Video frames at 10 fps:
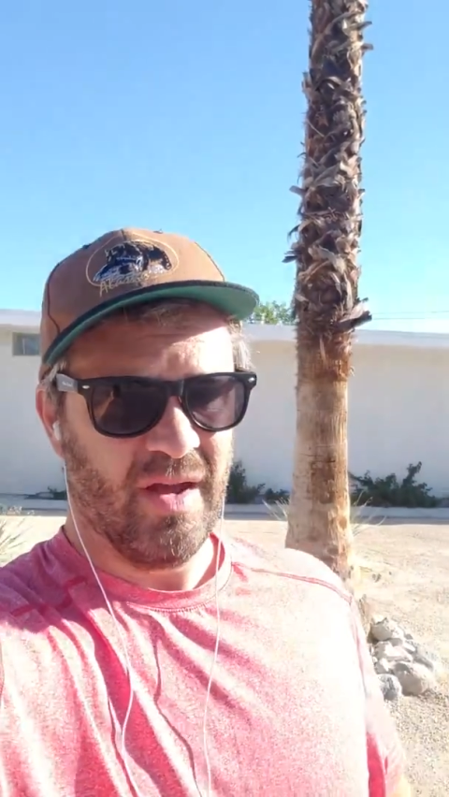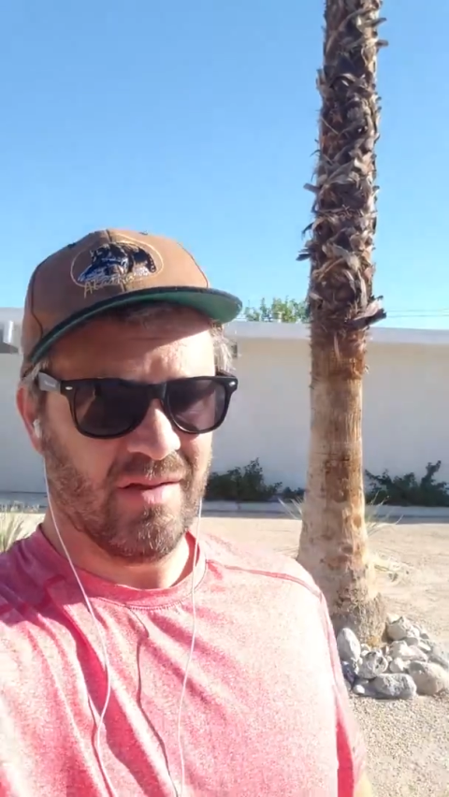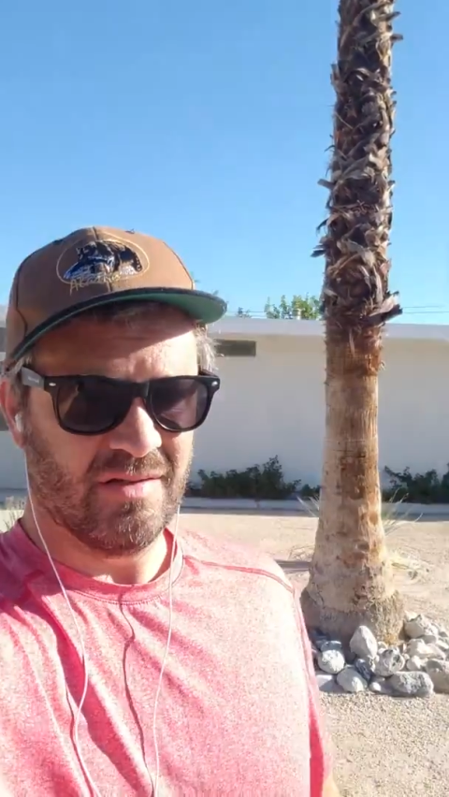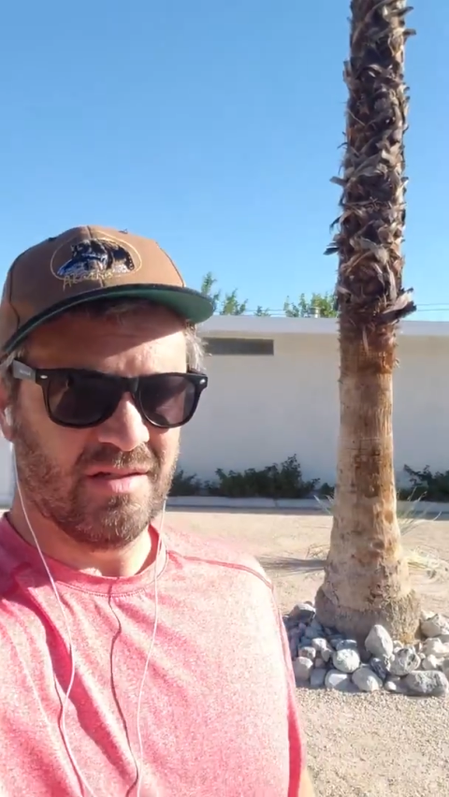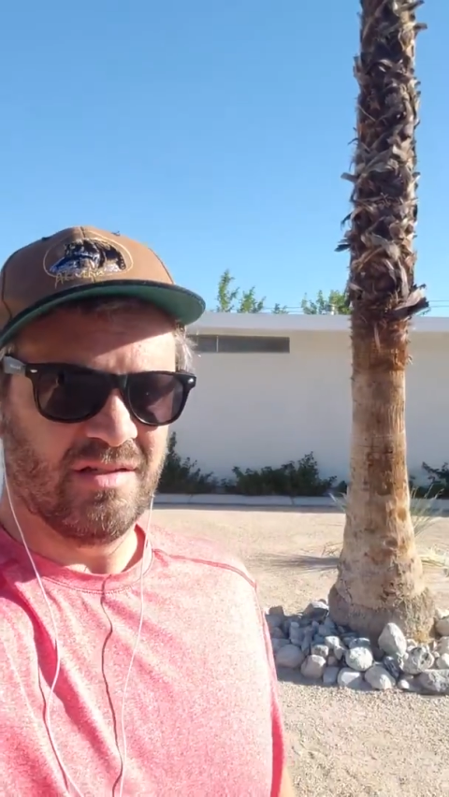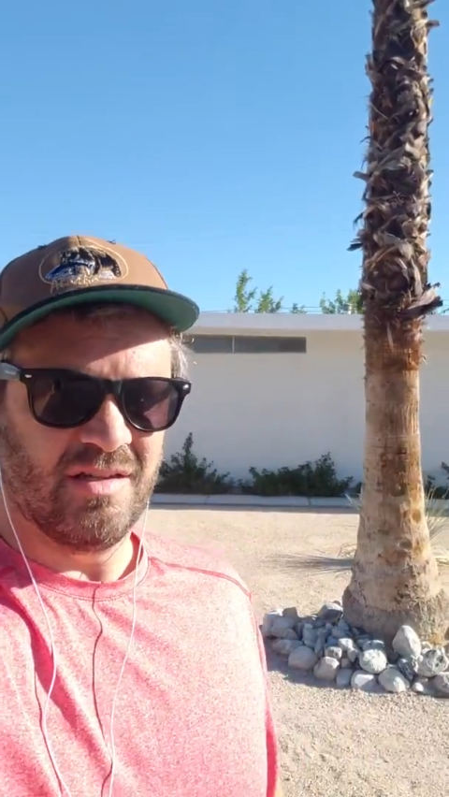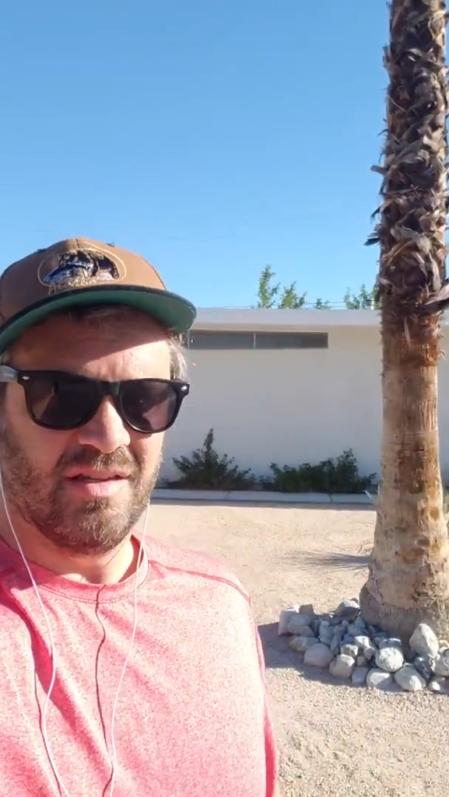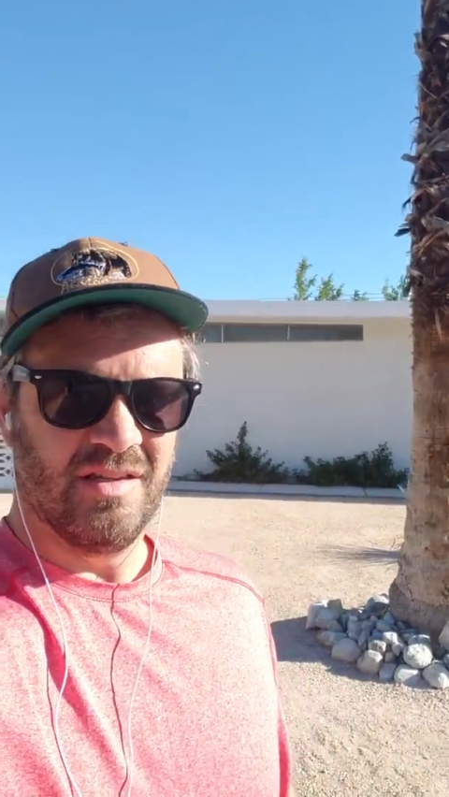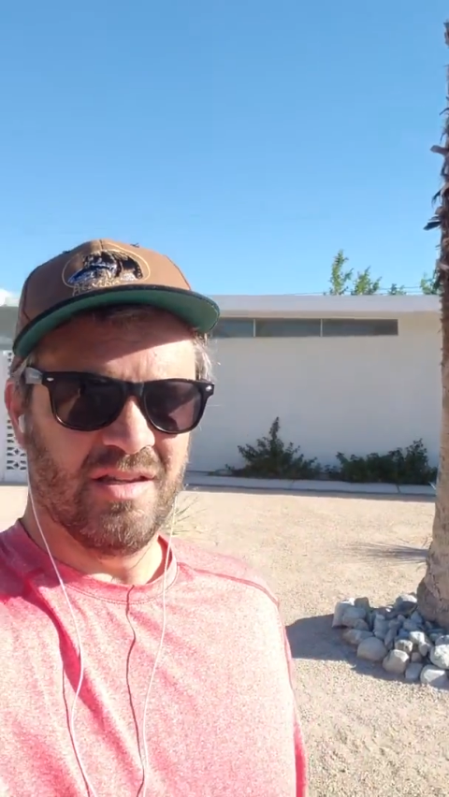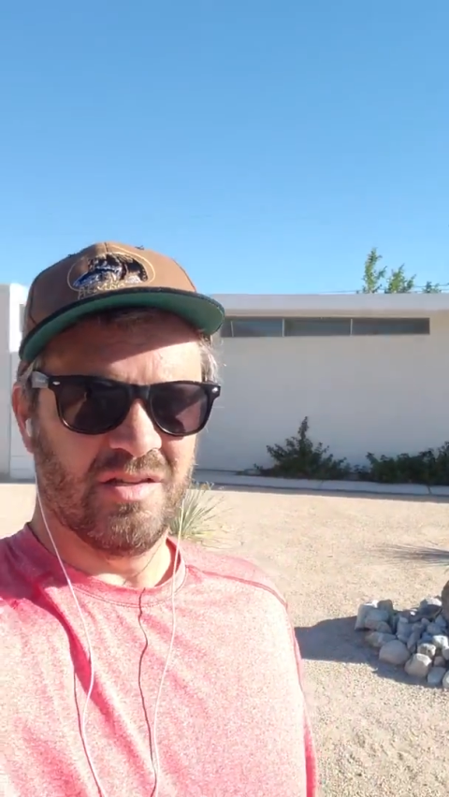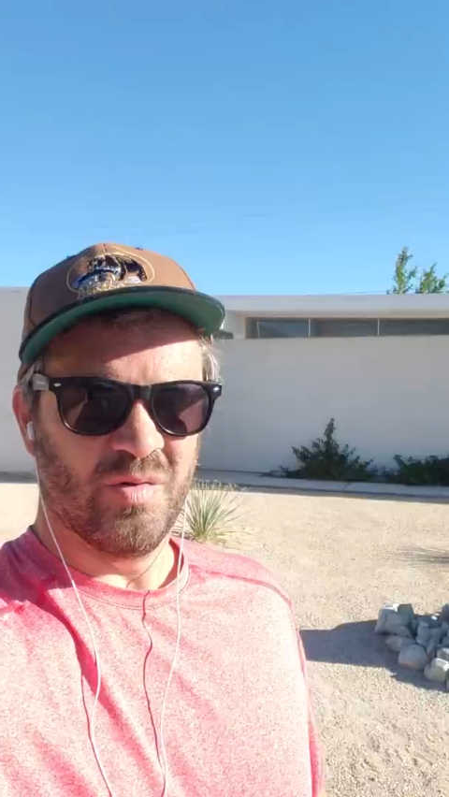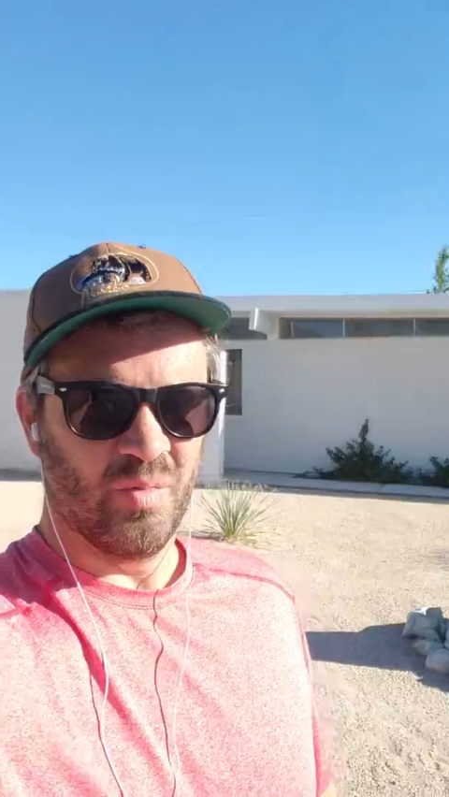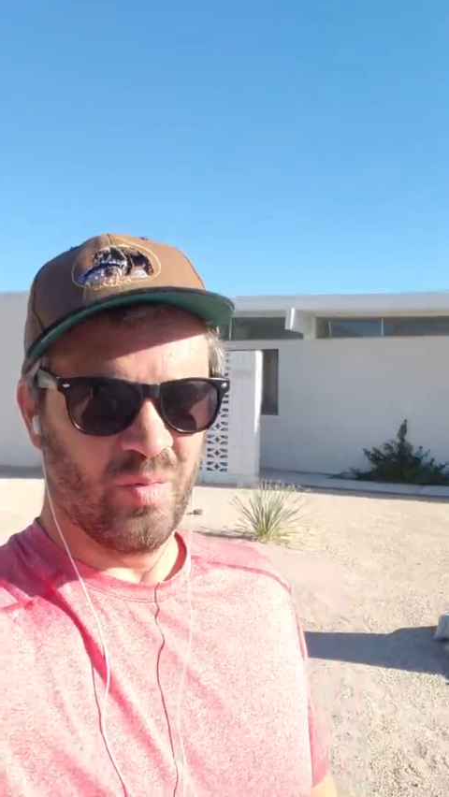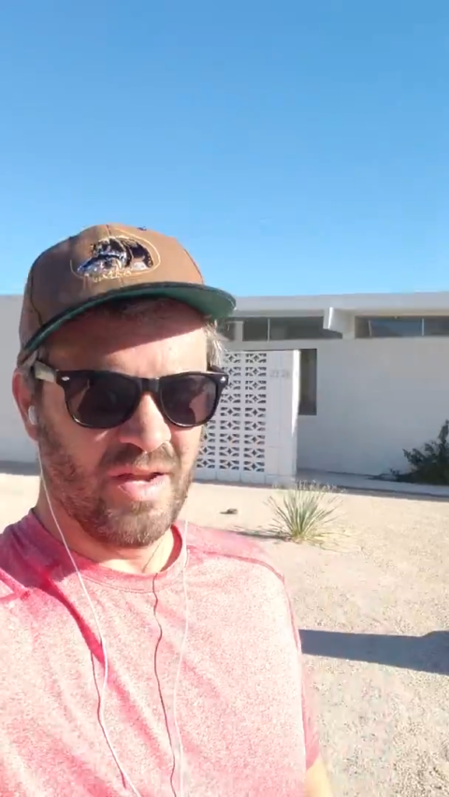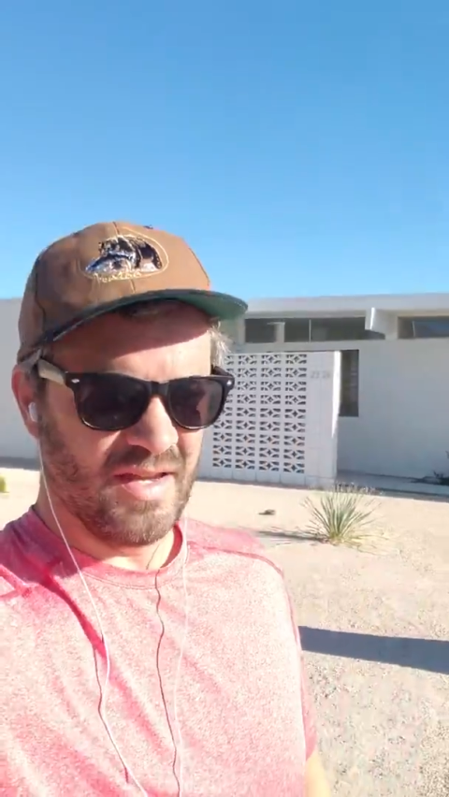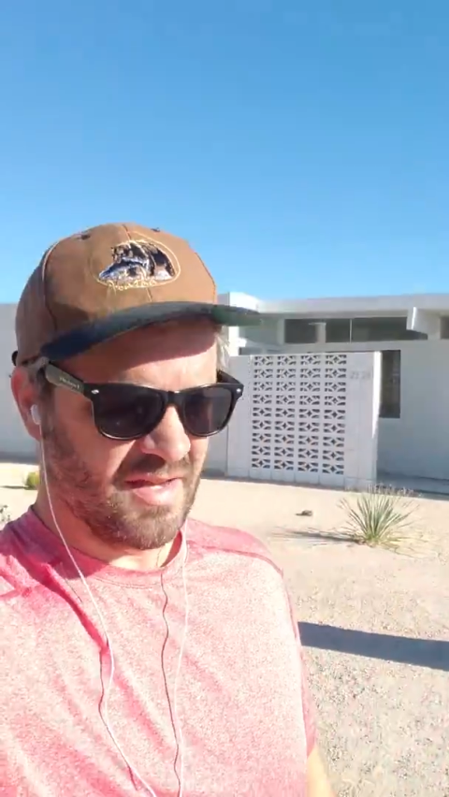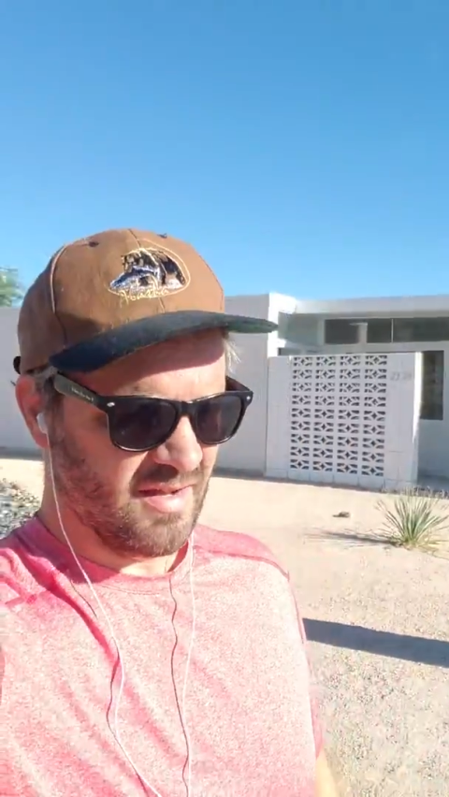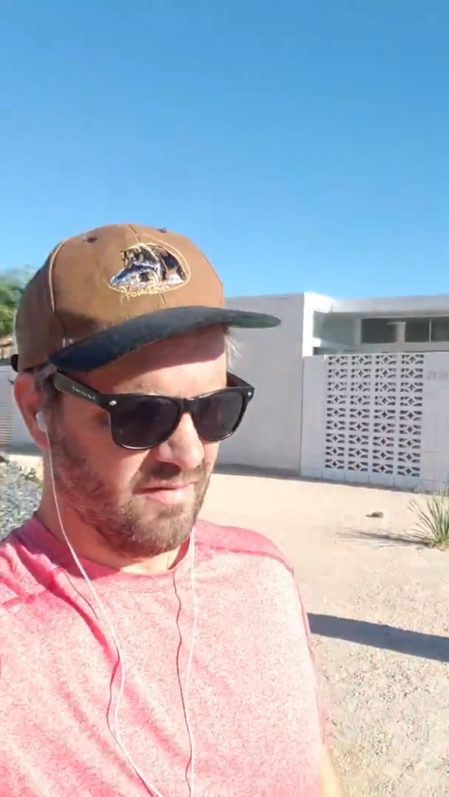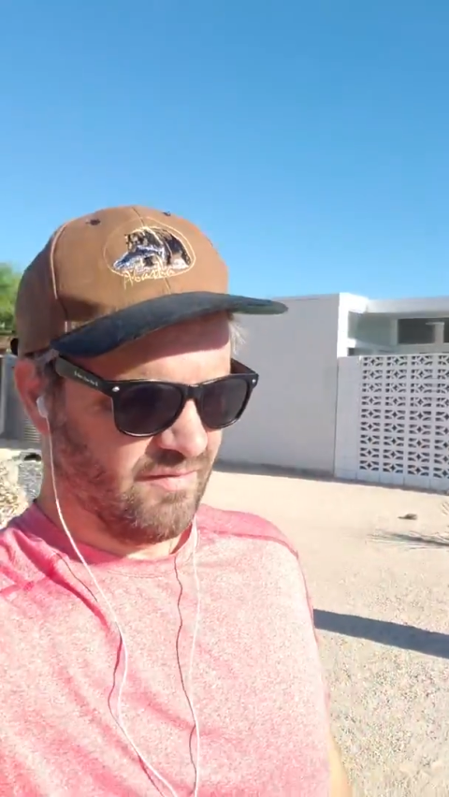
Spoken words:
houses this week.